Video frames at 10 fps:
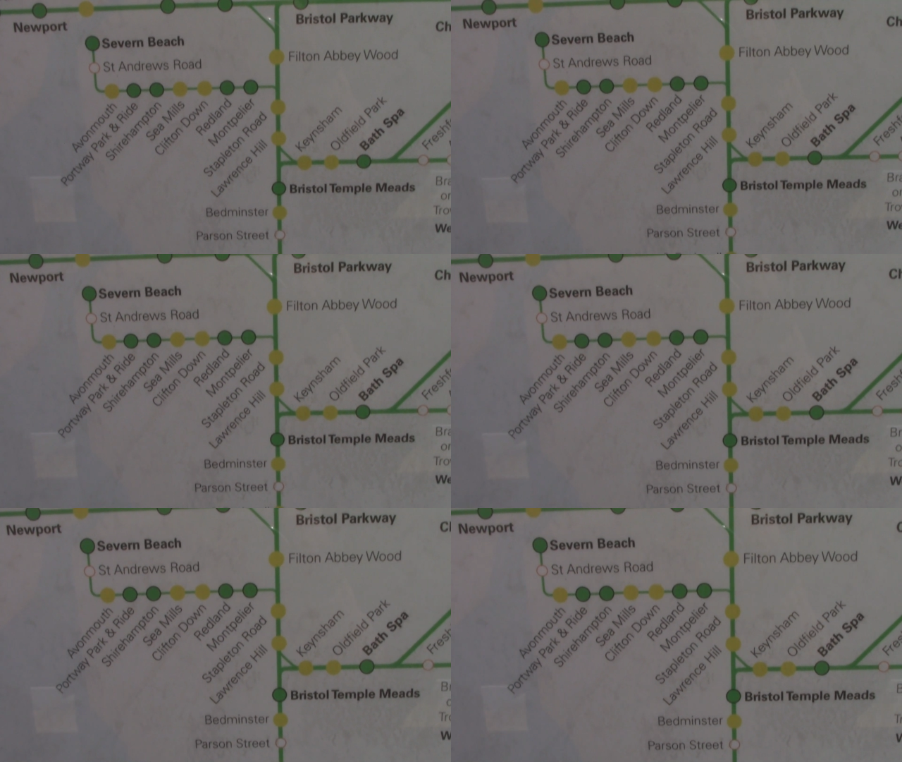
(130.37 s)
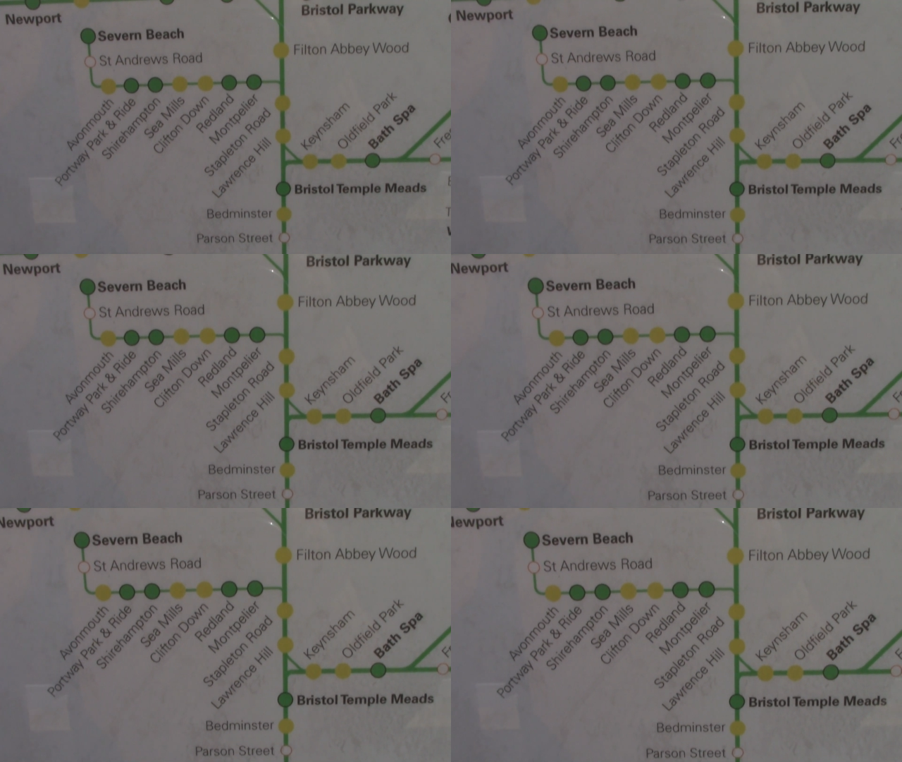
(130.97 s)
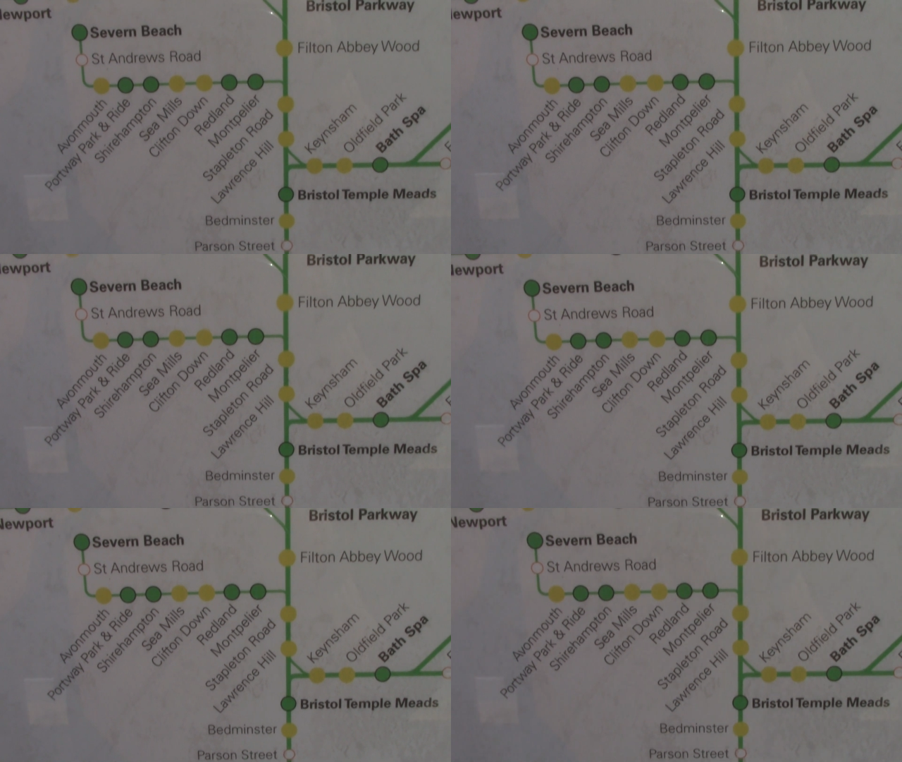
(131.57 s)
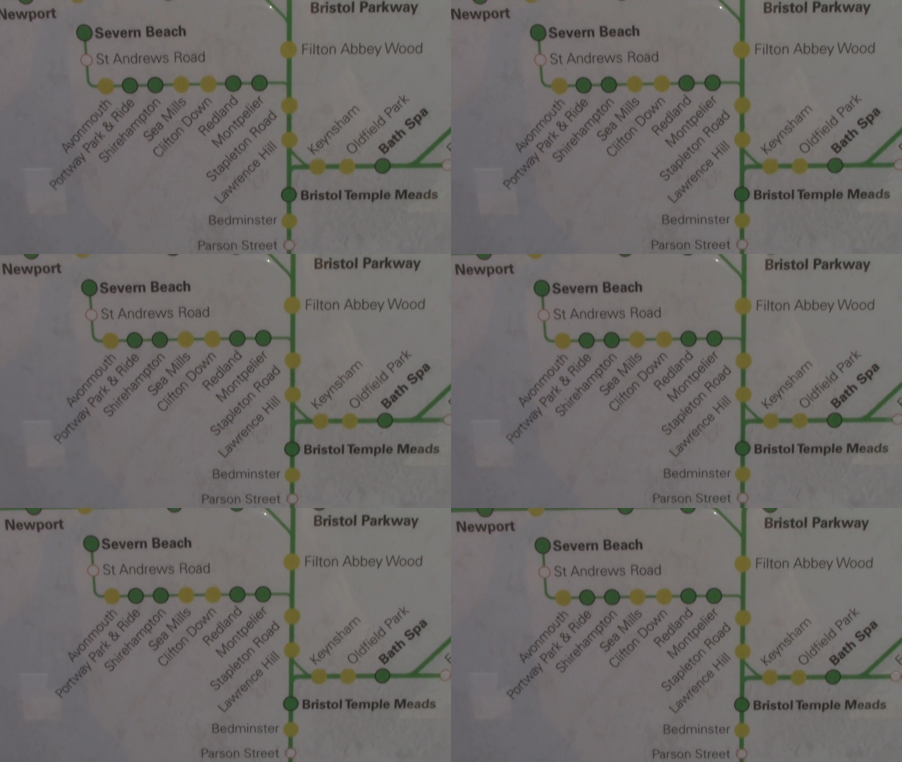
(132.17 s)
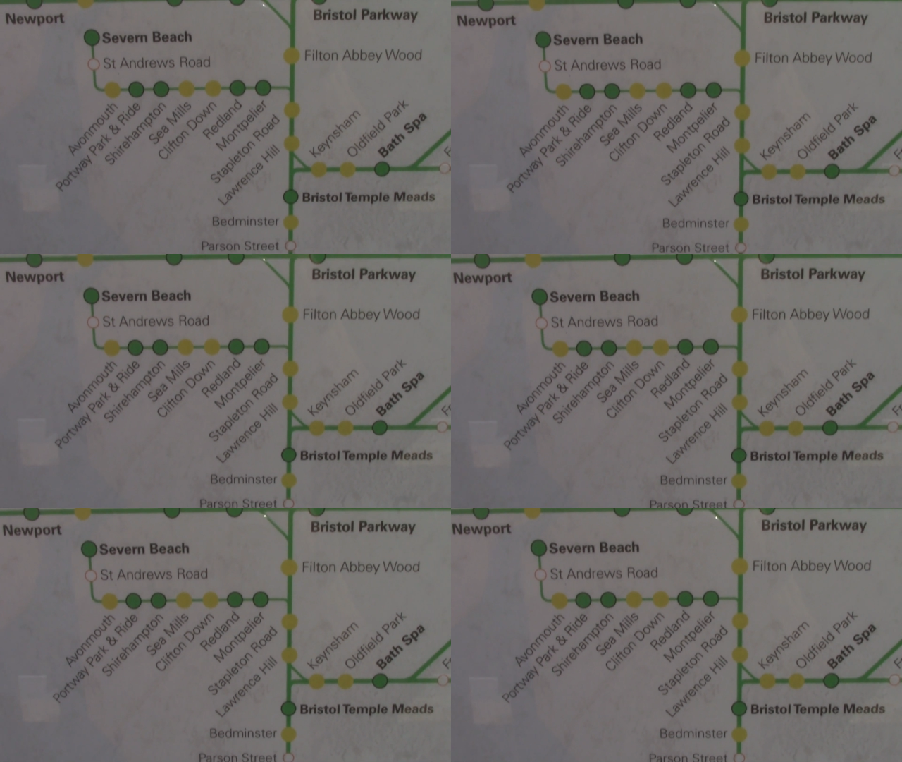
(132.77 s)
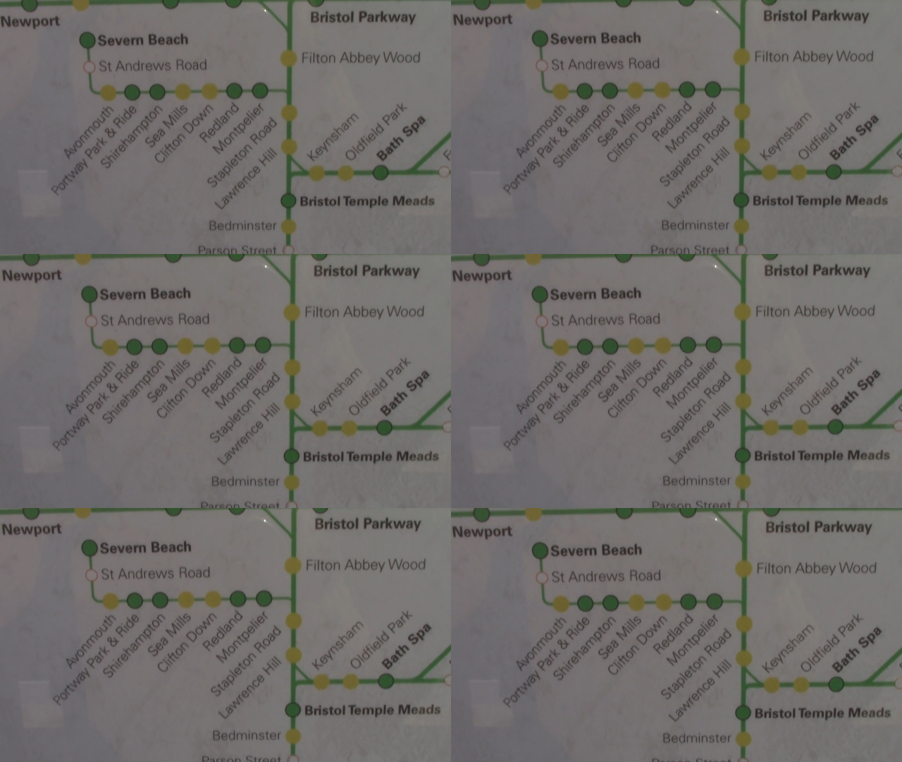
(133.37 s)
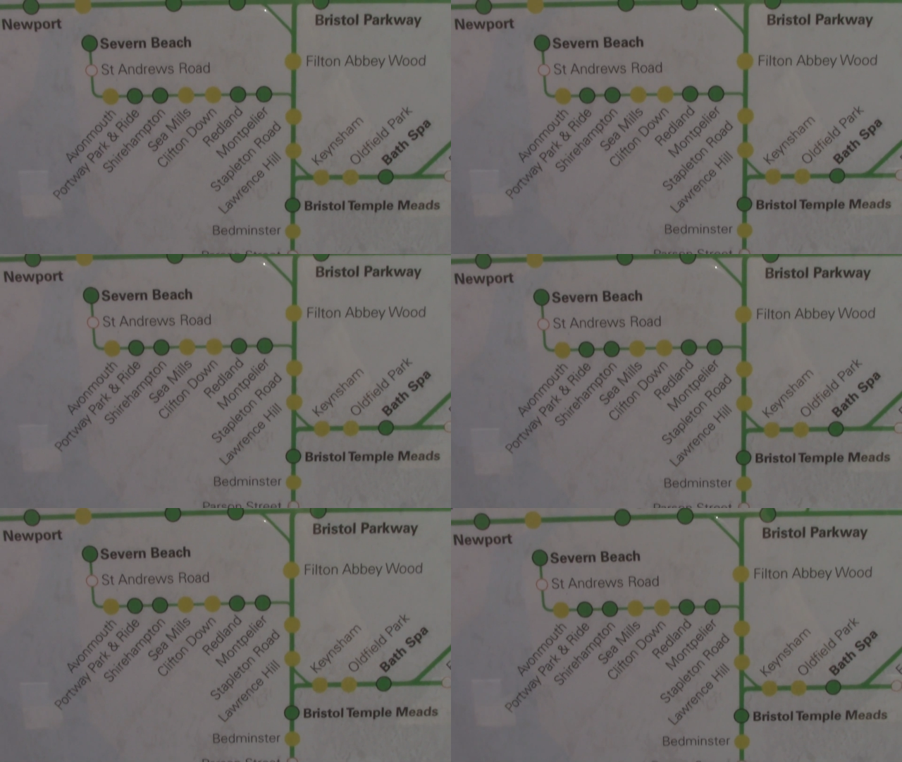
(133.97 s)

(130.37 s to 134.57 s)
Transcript: No face is visible, so there are no lips to read.